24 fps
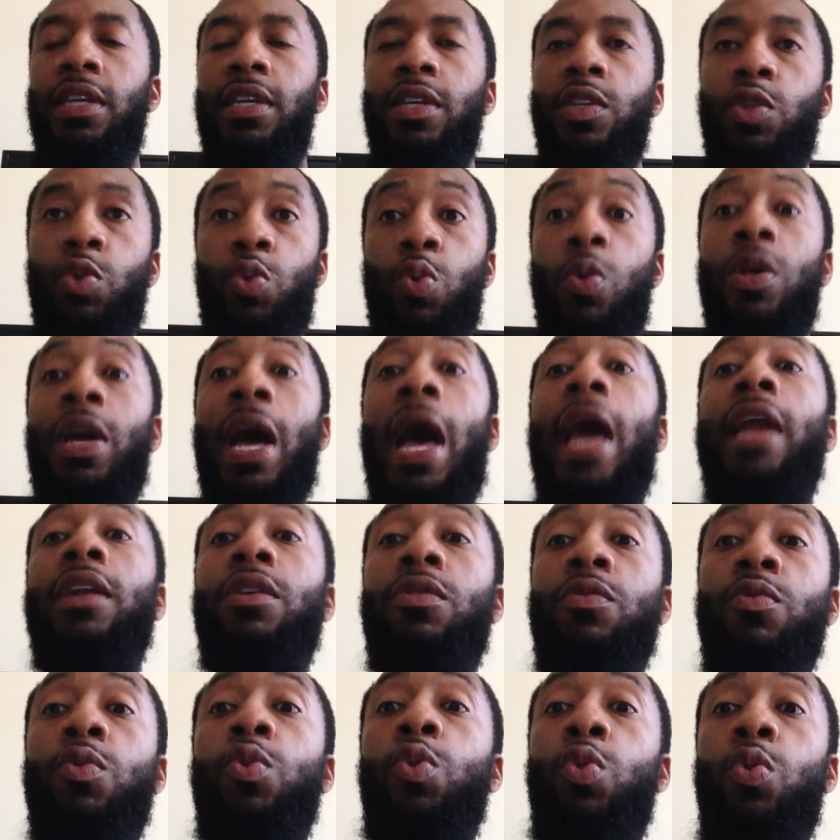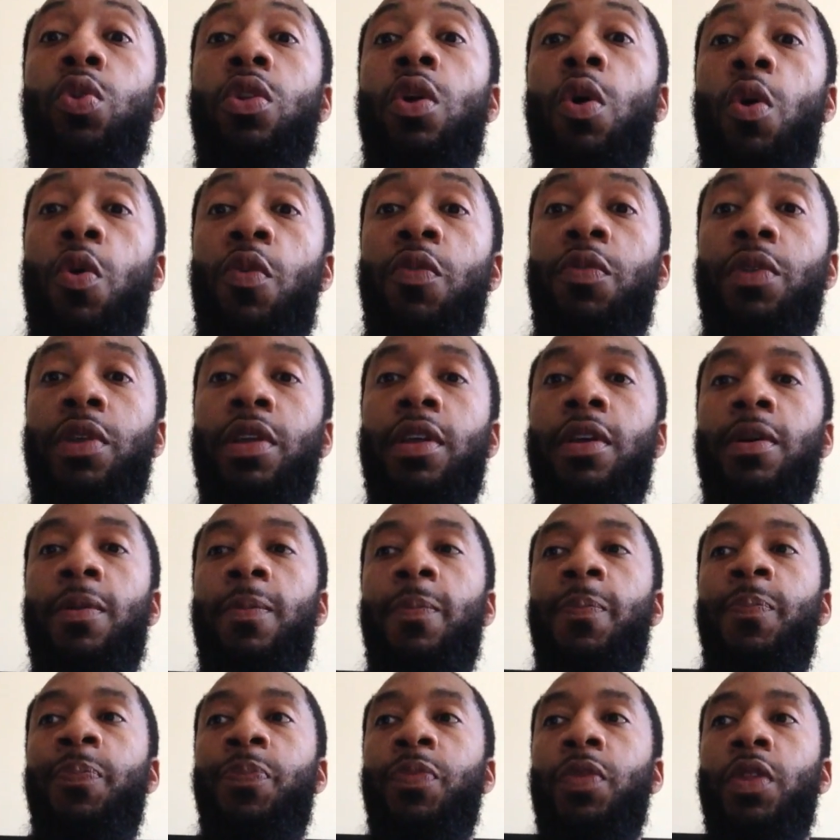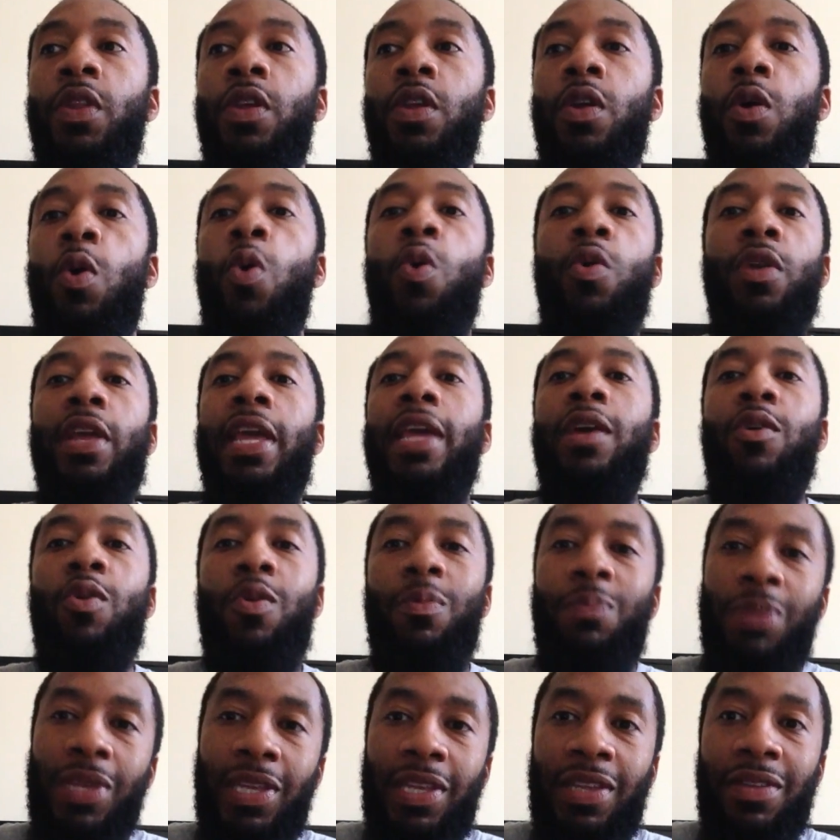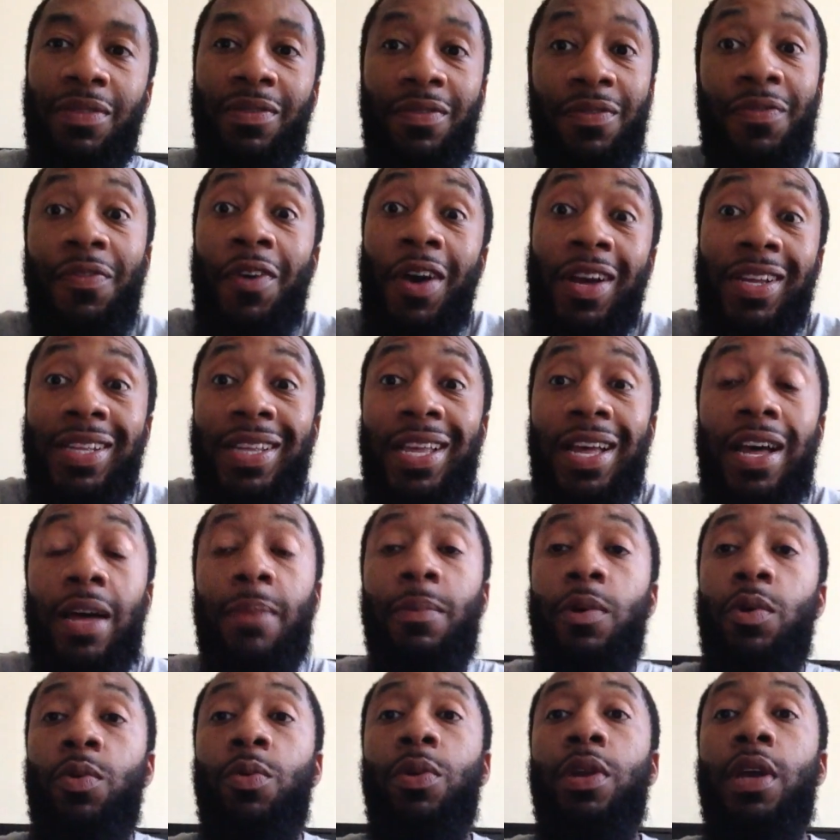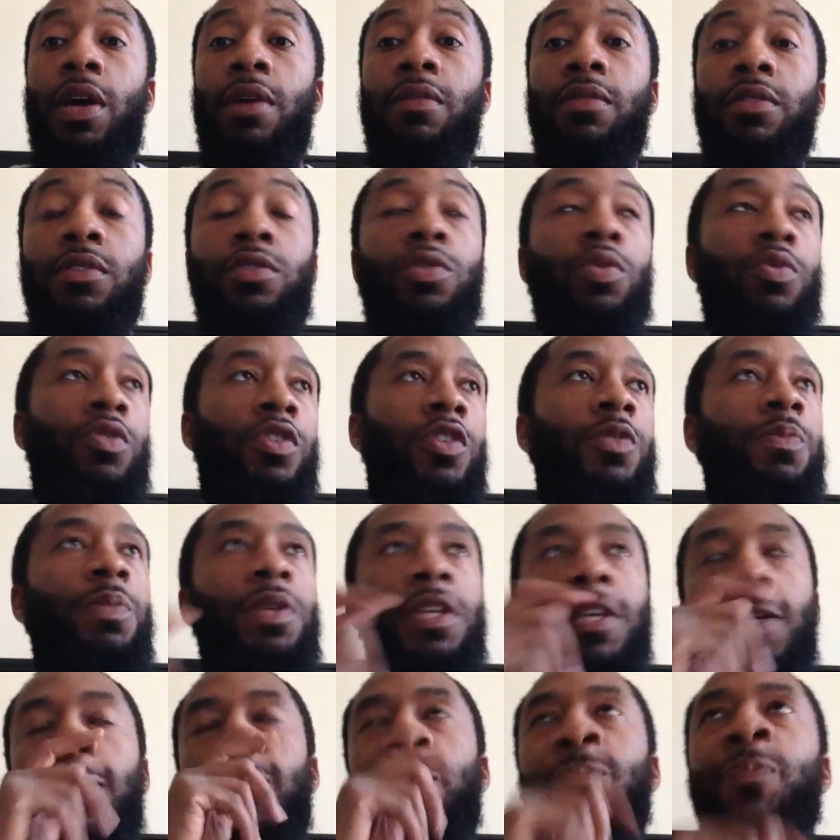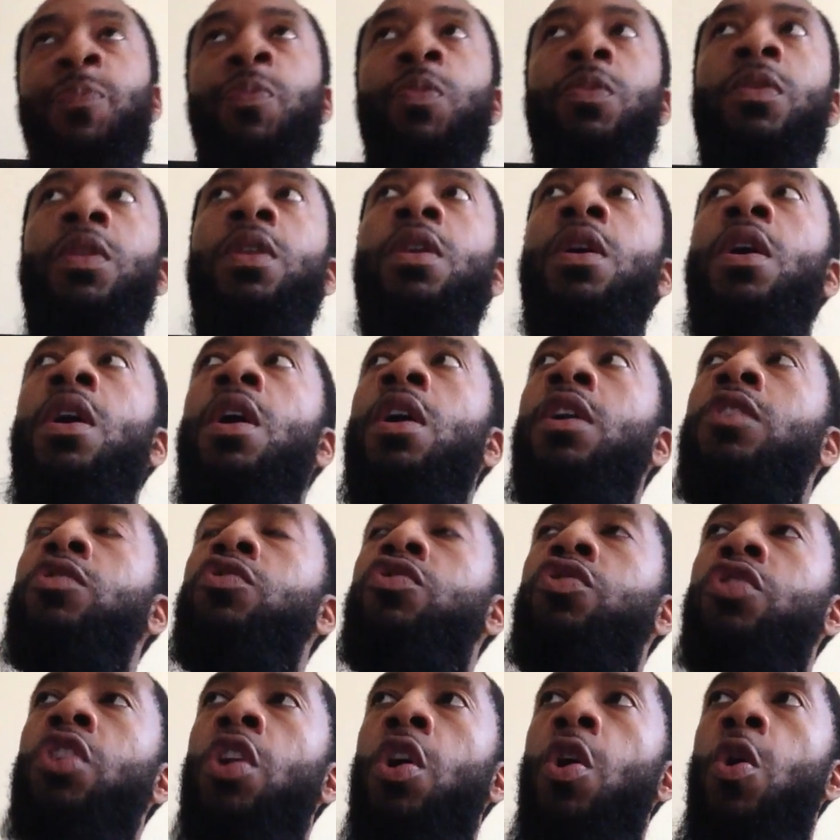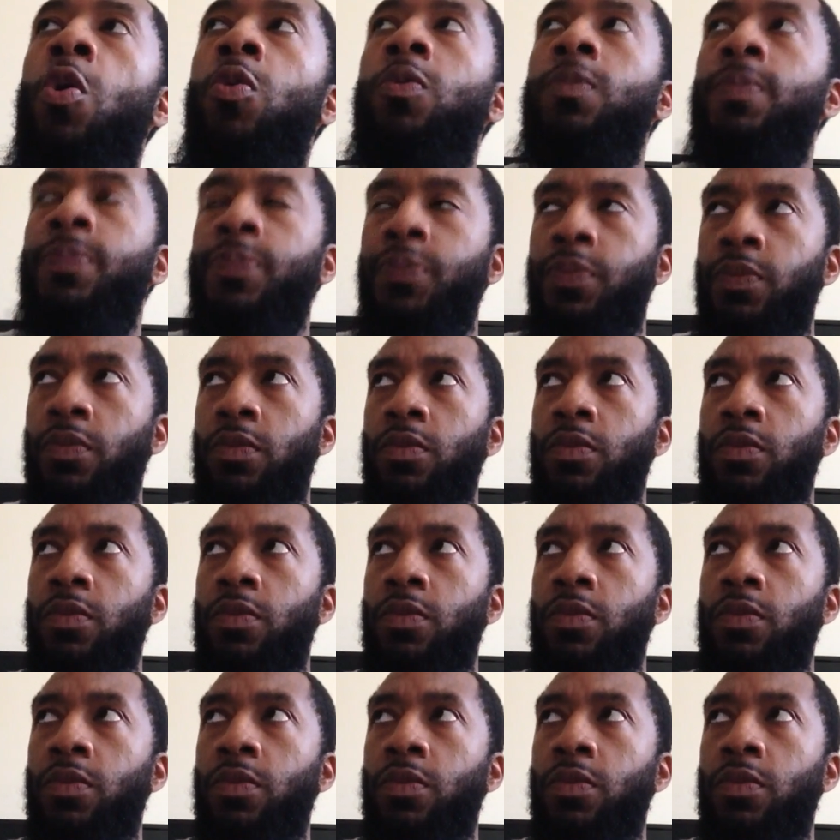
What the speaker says: You gotta rule over them, or they gonna be fucked up or whatever, so to speak. So